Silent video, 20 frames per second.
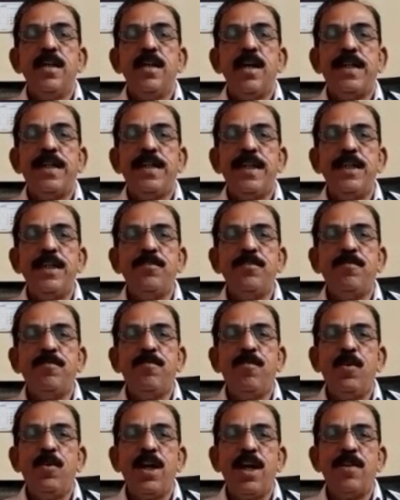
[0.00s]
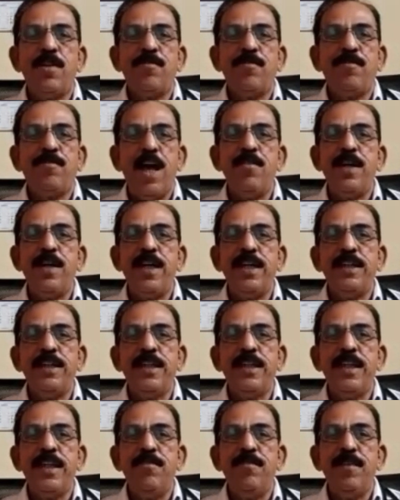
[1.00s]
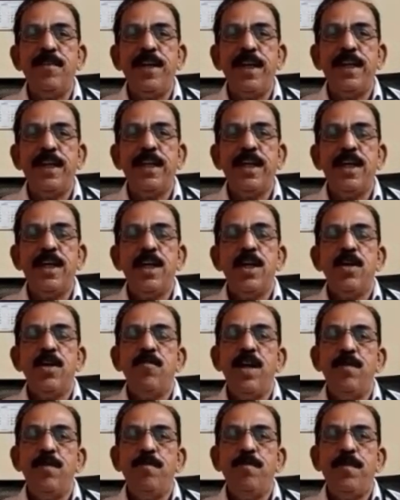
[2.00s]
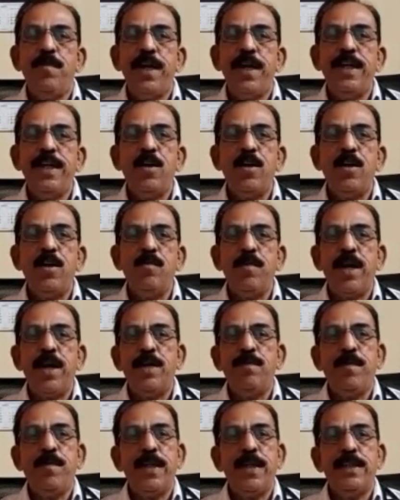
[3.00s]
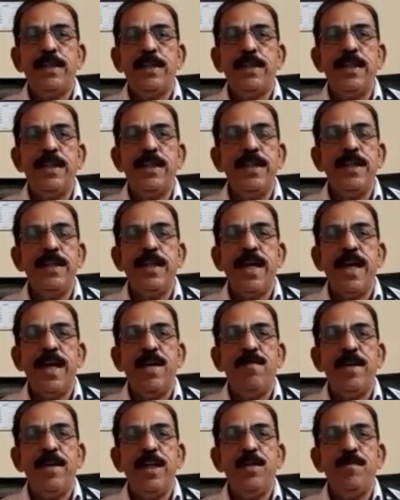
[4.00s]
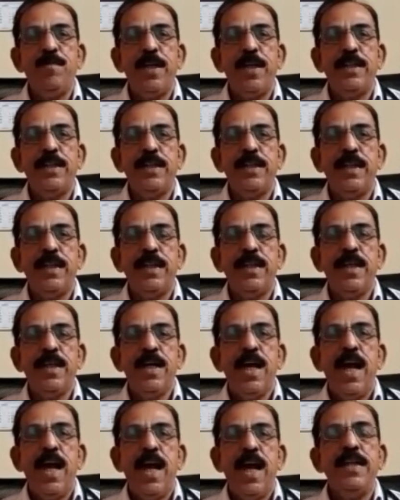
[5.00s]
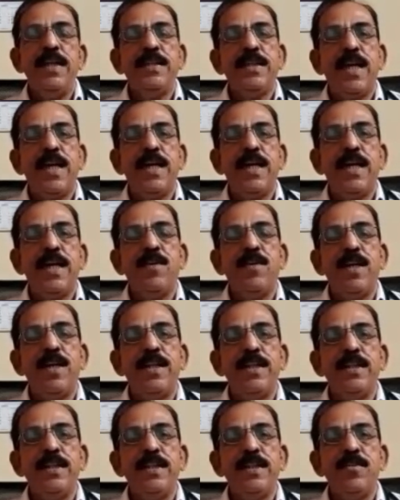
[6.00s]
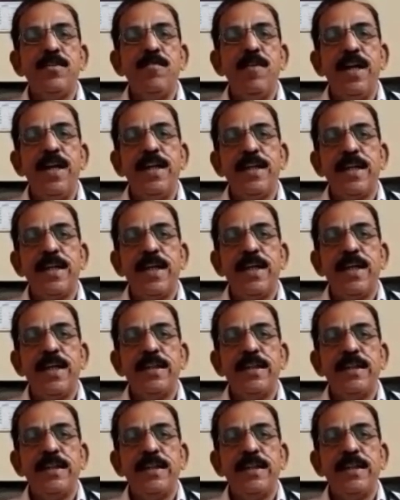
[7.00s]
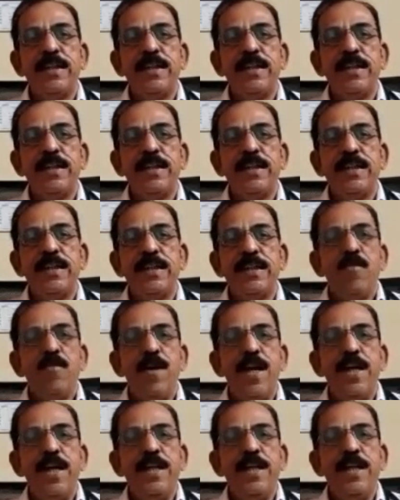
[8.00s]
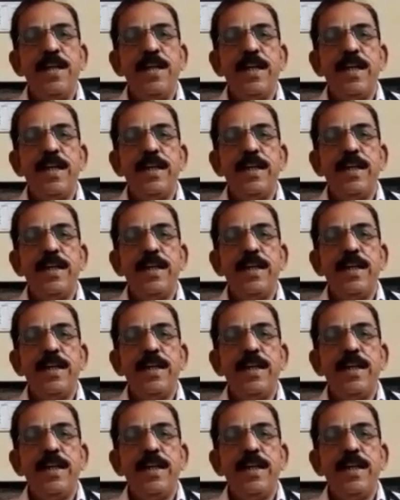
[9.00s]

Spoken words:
at least 4 or 5 days in a week, will bring down blood pressure in a diabetic patient. And third one is weight reduction. Weight reduction